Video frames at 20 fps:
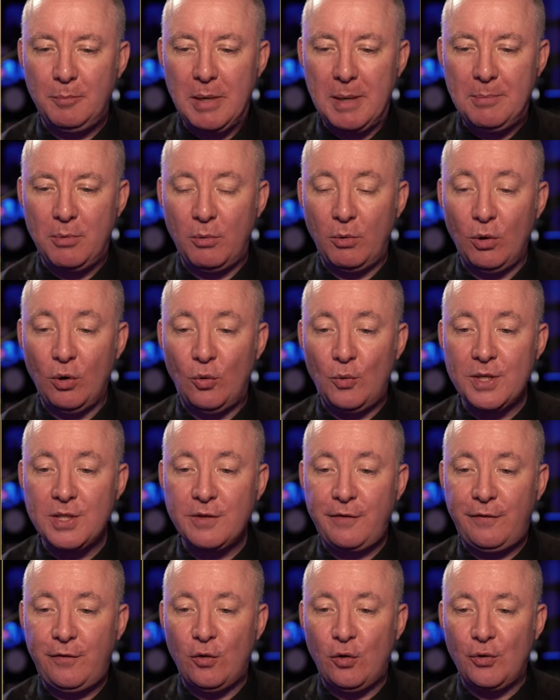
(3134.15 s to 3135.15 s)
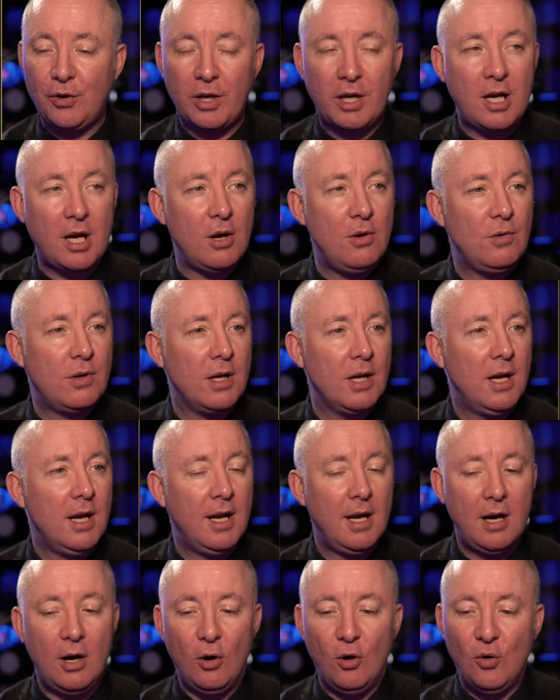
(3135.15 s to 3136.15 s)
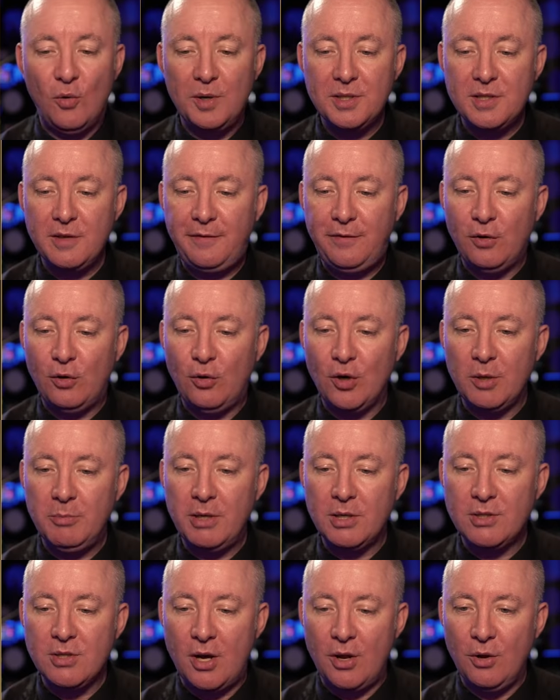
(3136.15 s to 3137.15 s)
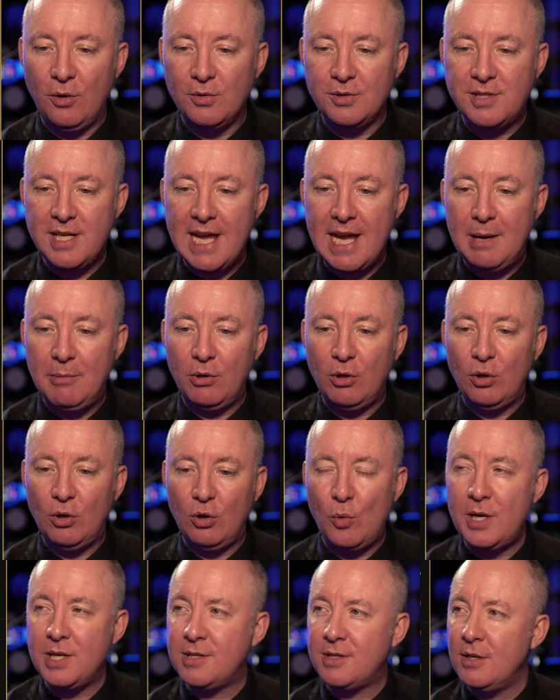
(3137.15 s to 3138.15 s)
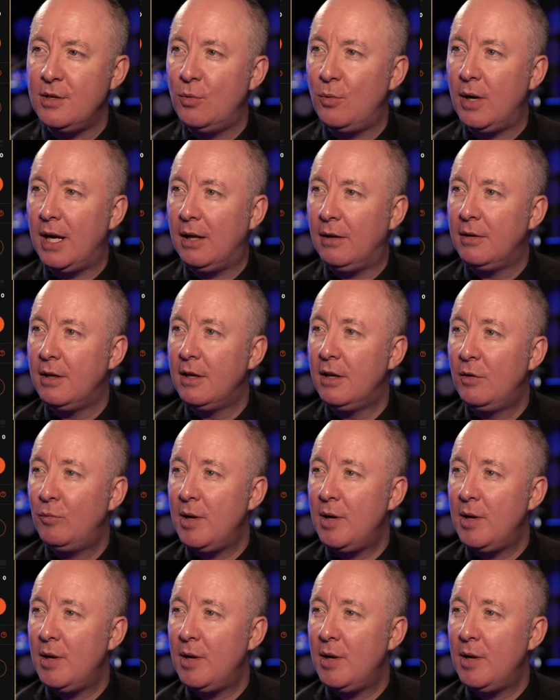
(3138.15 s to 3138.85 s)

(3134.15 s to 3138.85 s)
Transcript: People will always afford a Coke, always afford a McDonald's. They will always do well.